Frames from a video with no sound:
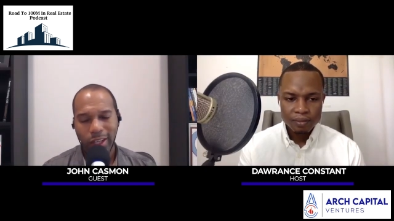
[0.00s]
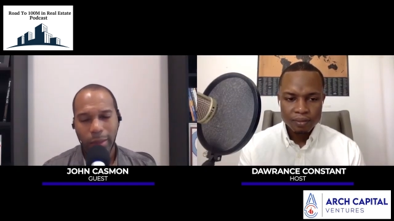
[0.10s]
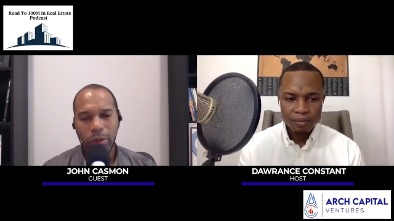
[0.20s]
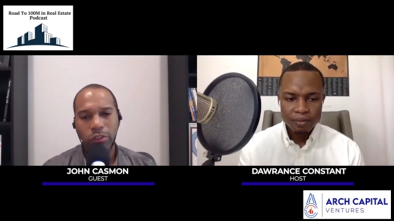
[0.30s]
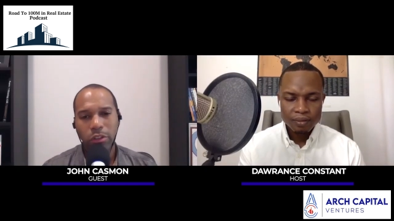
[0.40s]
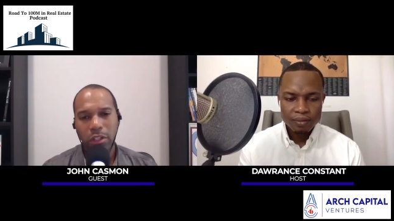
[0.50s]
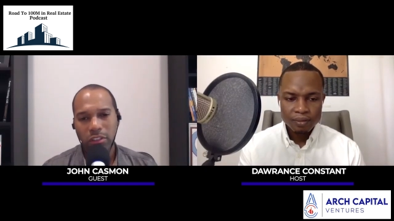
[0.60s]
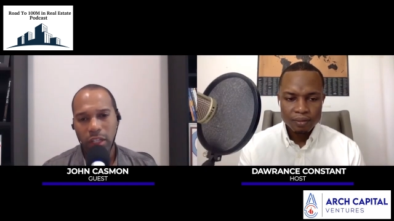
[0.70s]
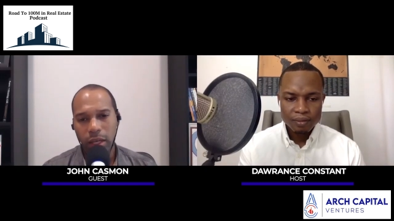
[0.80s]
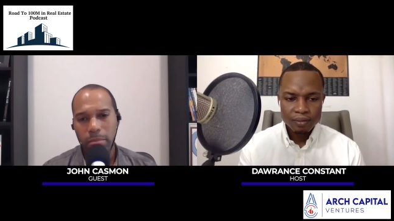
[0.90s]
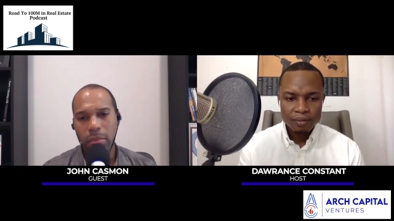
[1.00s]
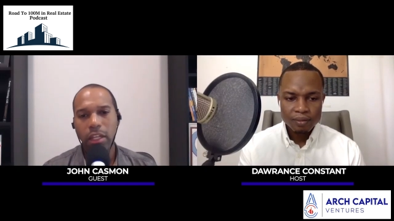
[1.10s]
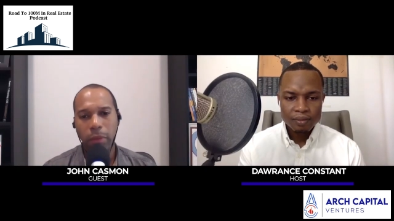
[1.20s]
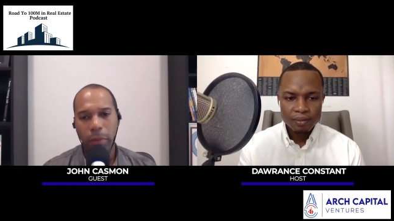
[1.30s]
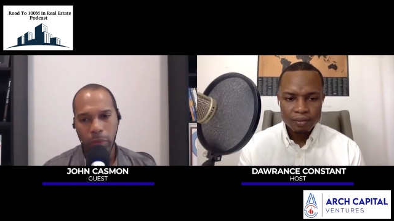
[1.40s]
Speaker 1: I mean, those are things that
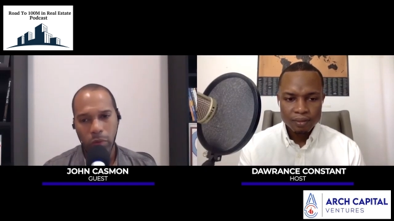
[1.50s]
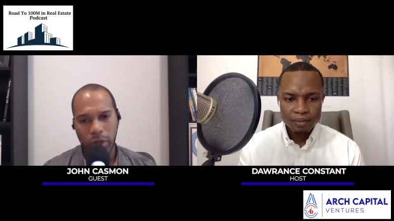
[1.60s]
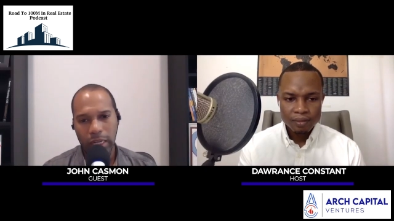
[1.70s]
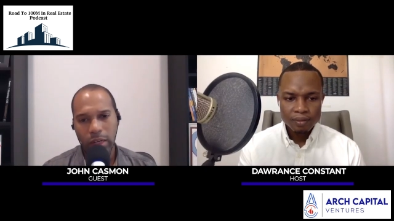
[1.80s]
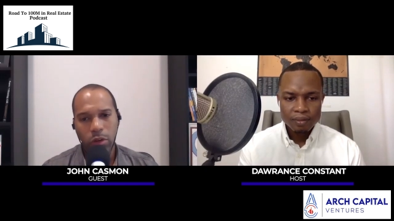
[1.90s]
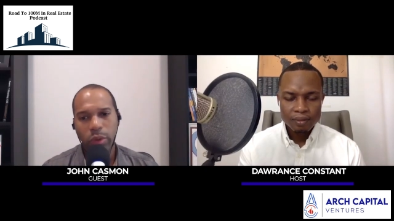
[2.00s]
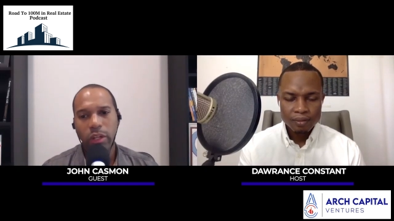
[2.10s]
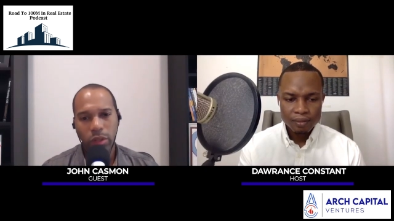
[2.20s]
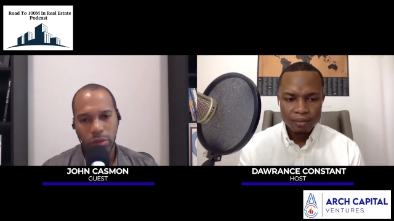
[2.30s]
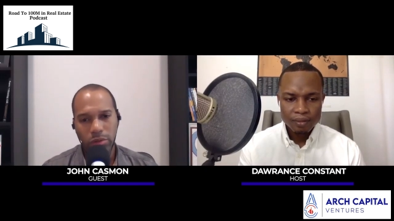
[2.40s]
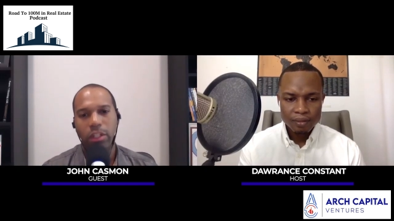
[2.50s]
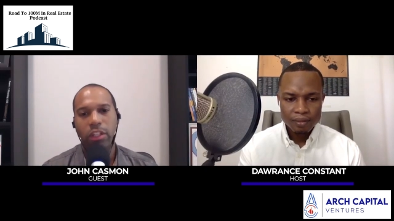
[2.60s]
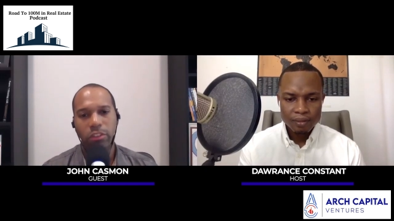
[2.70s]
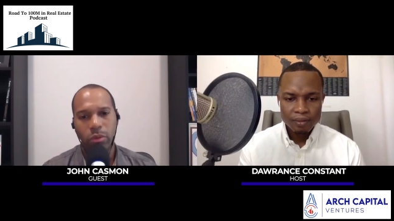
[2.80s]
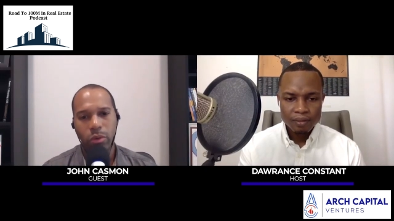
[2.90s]
many people want. I don't know anyone who
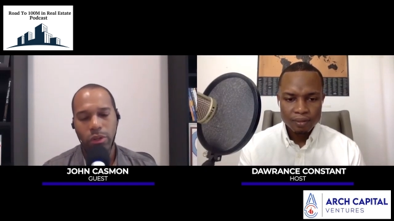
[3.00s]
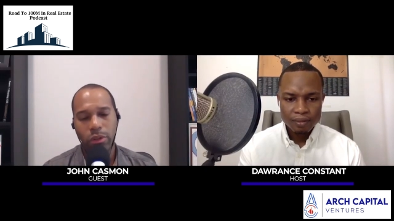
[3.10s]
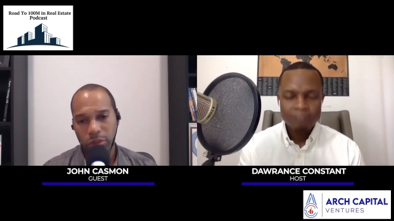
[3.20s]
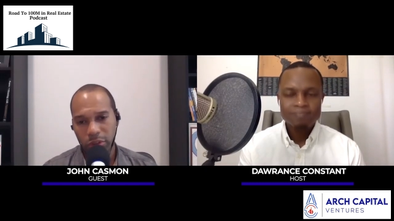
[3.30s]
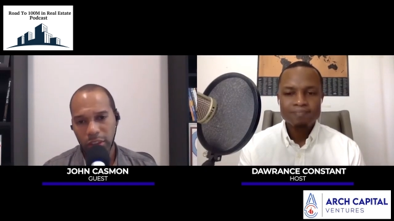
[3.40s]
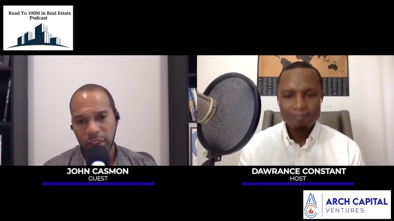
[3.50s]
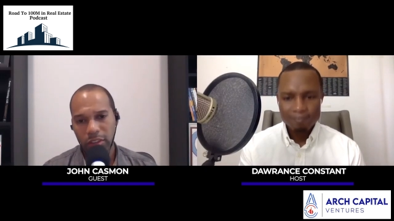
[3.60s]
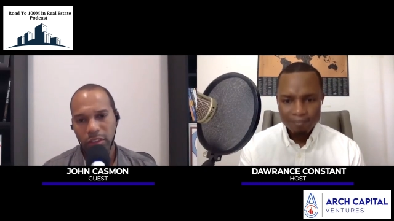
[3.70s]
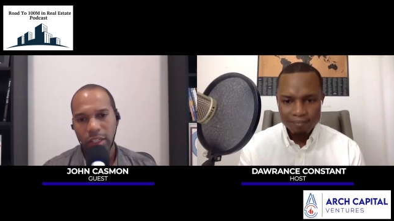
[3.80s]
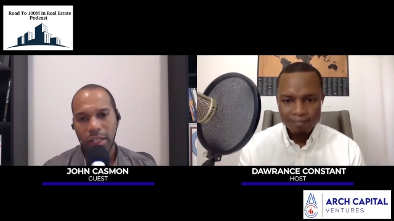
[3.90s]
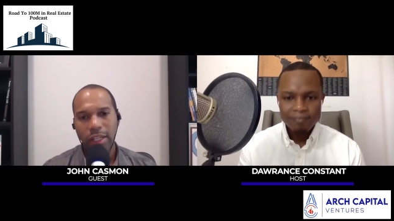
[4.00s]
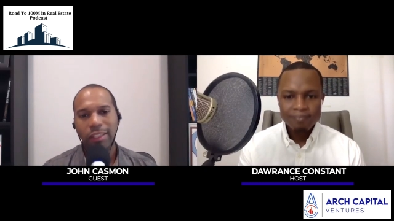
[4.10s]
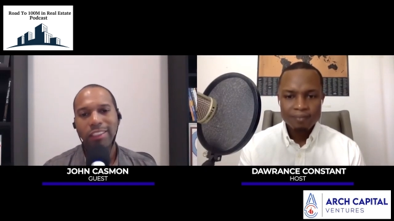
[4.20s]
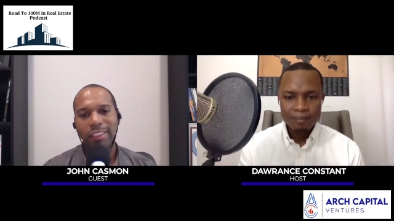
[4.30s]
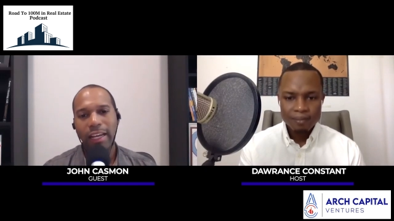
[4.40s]
doesn't want those things.
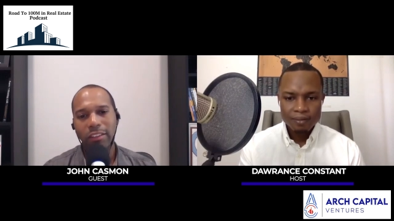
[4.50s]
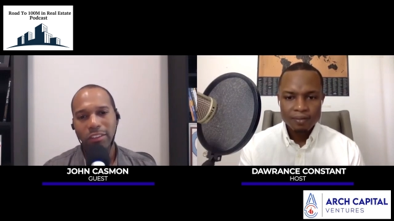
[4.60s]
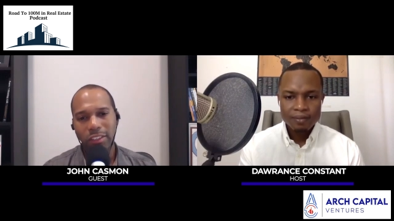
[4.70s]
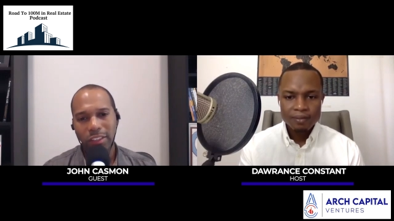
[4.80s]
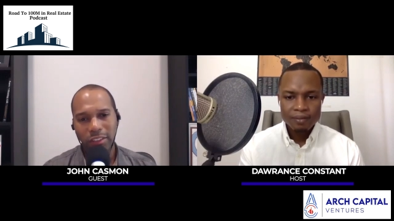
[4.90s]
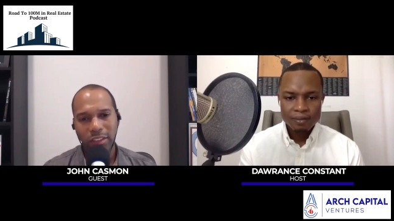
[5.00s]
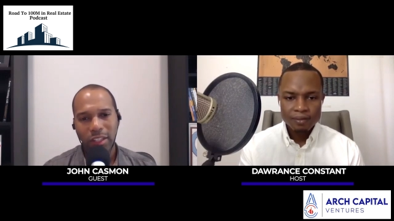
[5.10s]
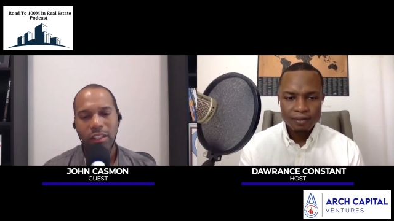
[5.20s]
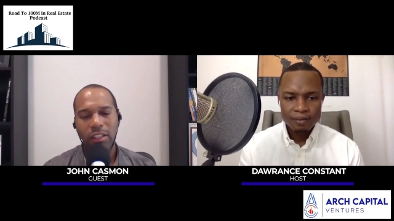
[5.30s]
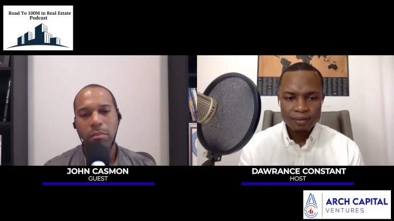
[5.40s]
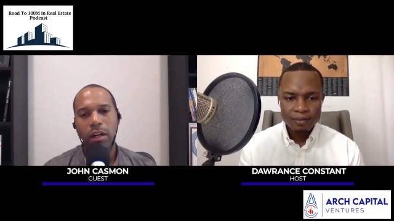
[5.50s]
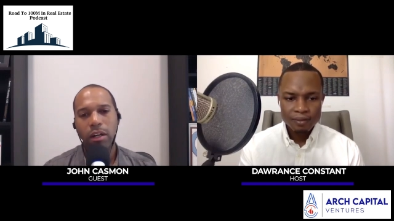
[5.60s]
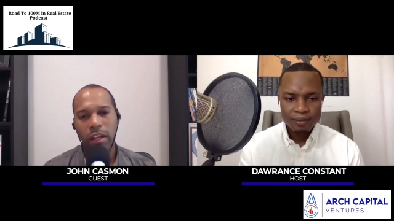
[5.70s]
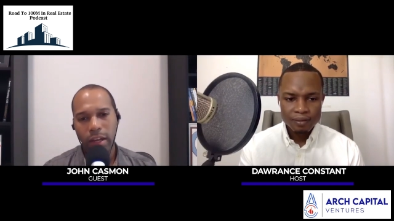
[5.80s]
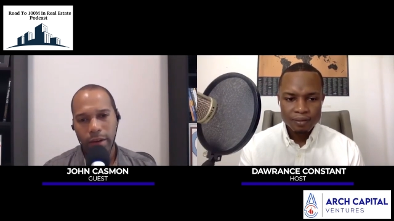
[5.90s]
The challenge is the
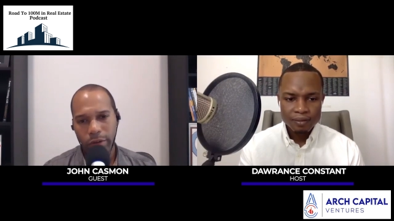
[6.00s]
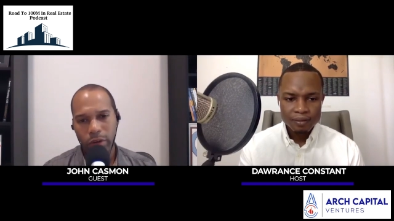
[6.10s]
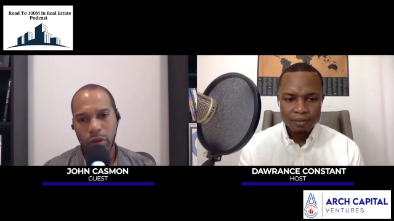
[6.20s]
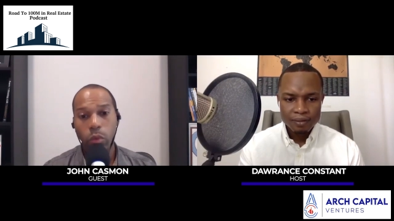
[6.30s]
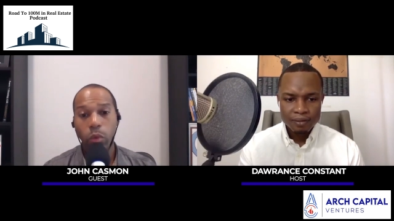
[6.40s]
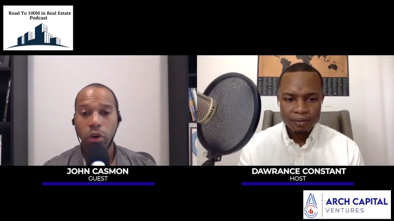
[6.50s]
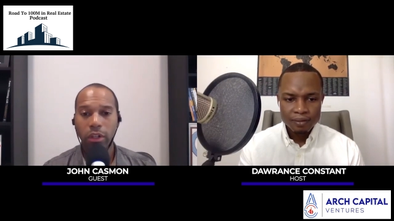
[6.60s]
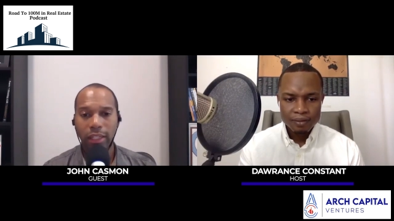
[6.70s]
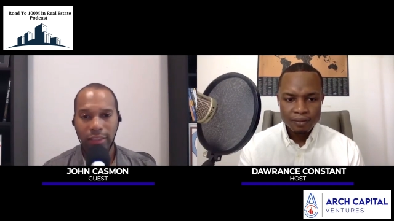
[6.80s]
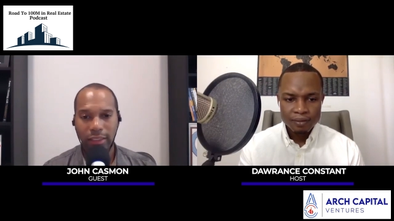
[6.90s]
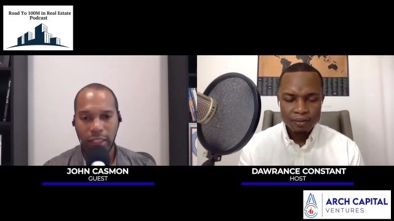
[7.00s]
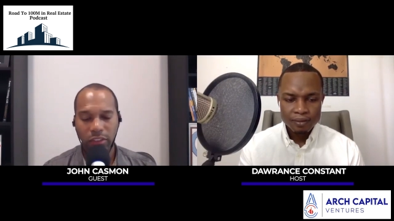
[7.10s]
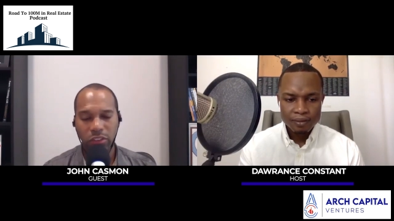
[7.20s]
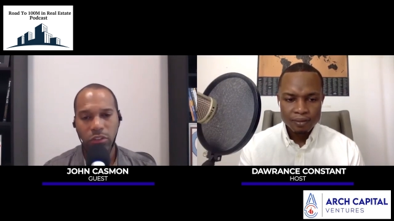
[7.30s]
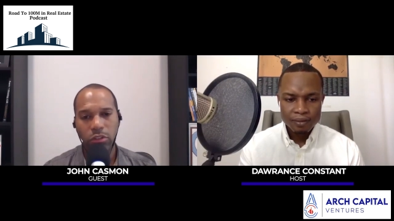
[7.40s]
amount of effort and work that it
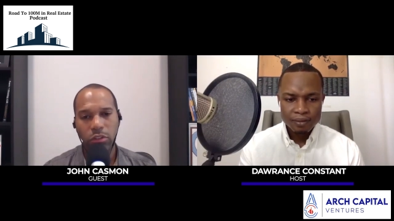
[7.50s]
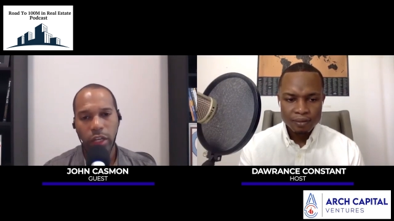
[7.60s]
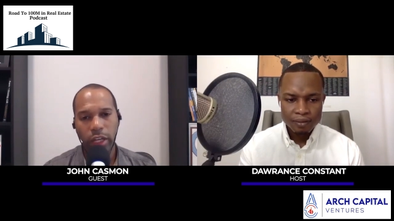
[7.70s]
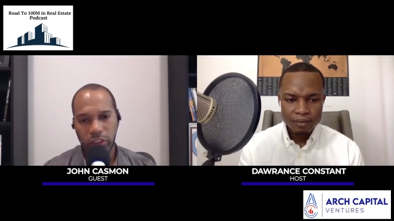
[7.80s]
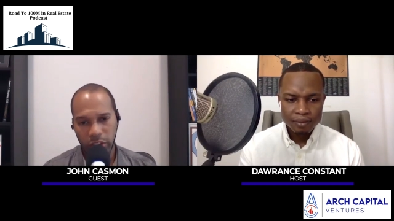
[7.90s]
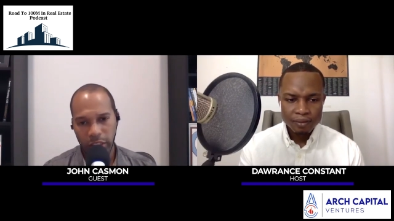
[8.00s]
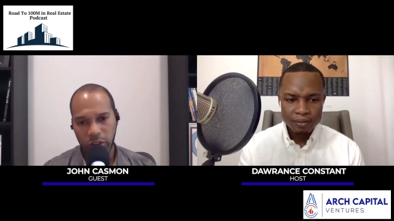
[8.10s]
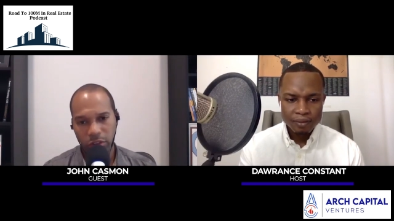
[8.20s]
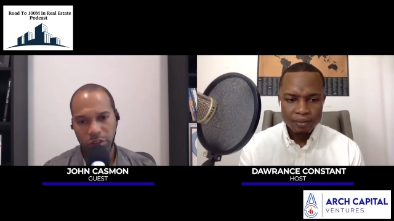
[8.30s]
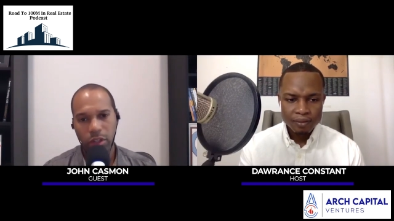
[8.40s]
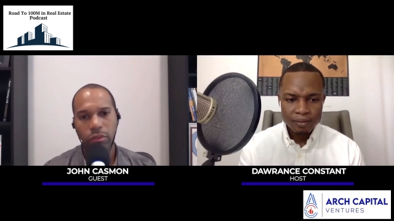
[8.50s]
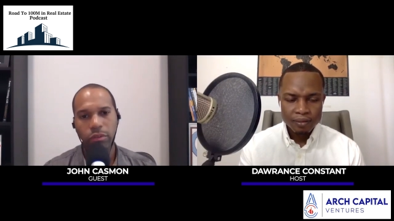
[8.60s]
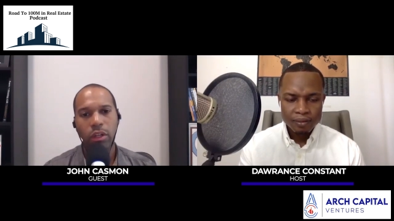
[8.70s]
takes to educate yourself,